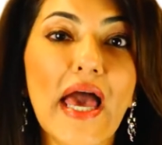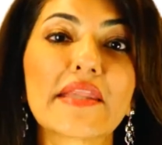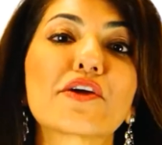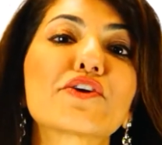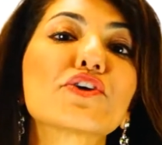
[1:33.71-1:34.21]

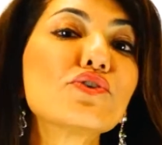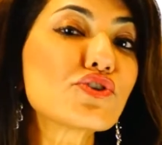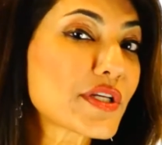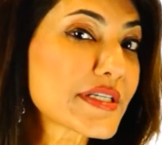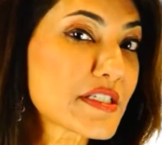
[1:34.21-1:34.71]
and they're
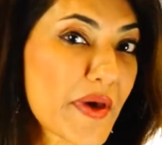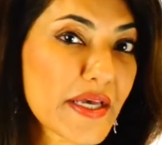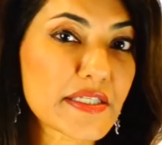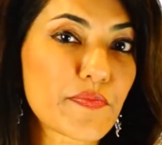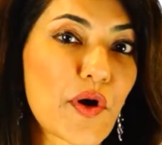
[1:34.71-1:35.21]
usually
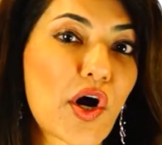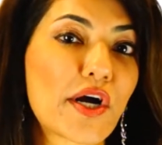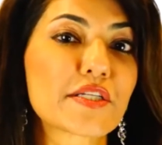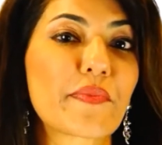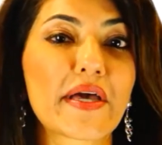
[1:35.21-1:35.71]
spaced
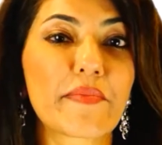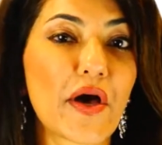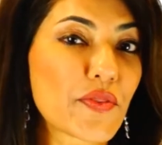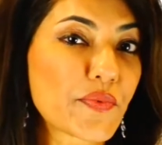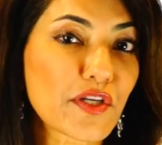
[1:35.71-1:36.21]
apart by
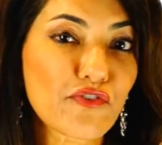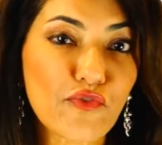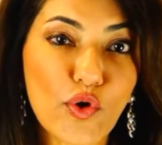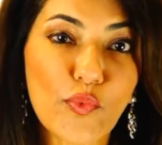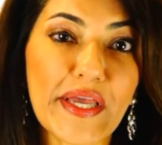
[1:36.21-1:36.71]
about 3 to
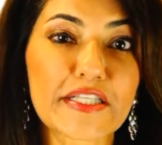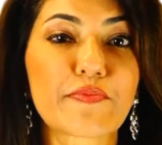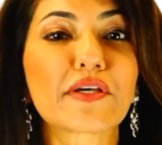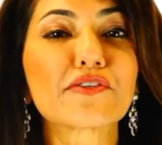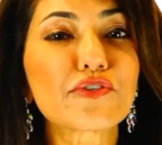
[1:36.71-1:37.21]
4
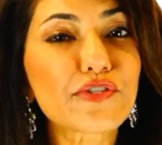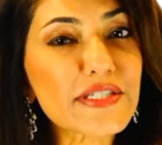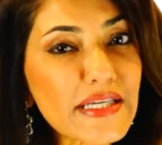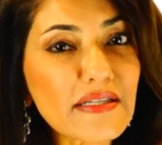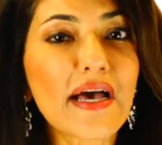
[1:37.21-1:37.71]
weeks because your
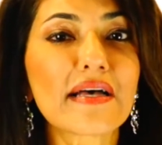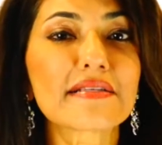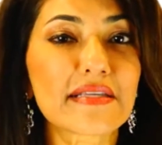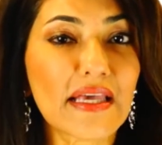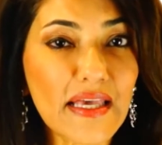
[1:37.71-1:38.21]
skin
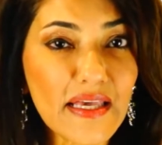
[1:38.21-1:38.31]
has to